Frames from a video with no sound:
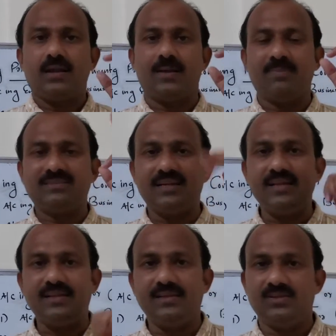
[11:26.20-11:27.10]
Number
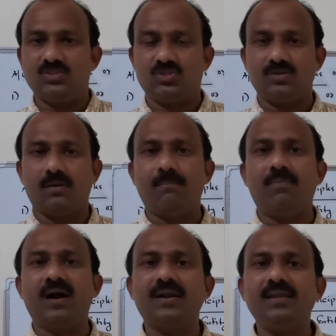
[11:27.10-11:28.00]
3 is
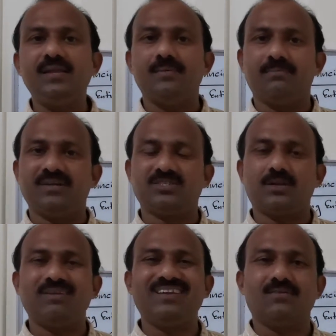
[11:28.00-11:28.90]
money
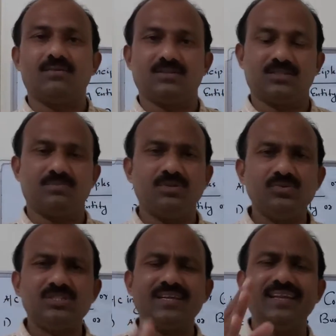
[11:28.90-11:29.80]
measurement concept. You
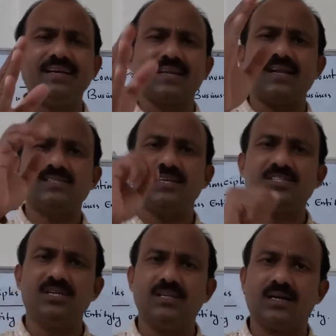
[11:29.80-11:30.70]
check any
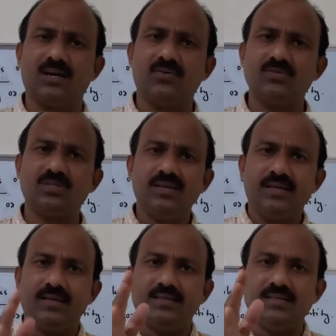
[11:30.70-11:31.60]
transaction in the accounts,
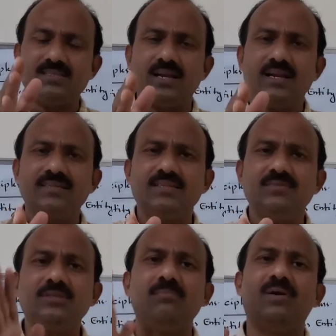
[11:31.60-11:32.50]
it is related
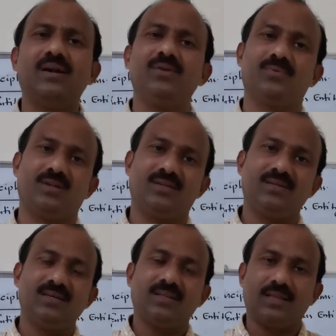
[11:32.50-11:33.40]
with the money only.
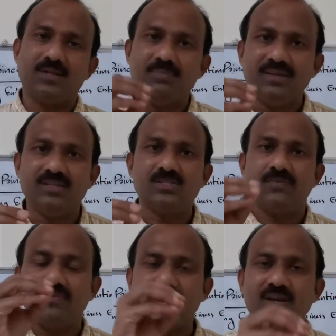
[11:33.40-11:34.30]
That means
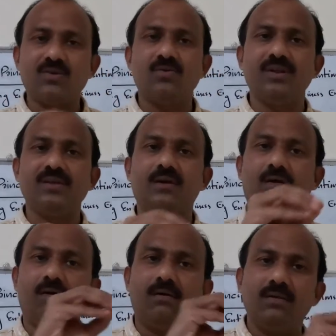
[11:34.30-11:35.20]
we are recording
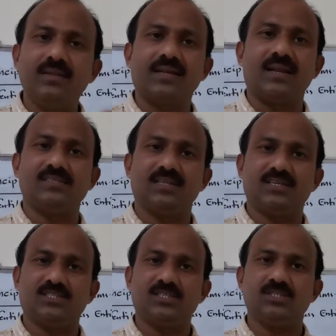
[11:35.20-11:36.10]
all the
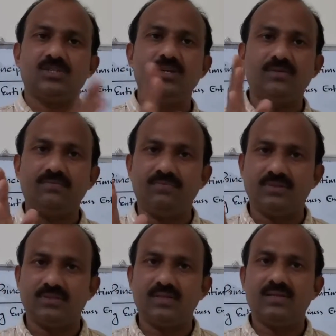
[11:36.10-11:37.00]
transactions
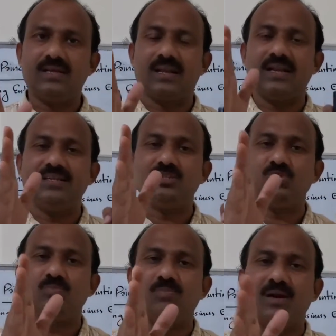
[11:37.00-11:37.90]
with related
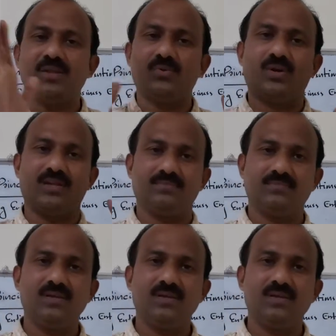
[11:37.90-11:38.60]
to money only.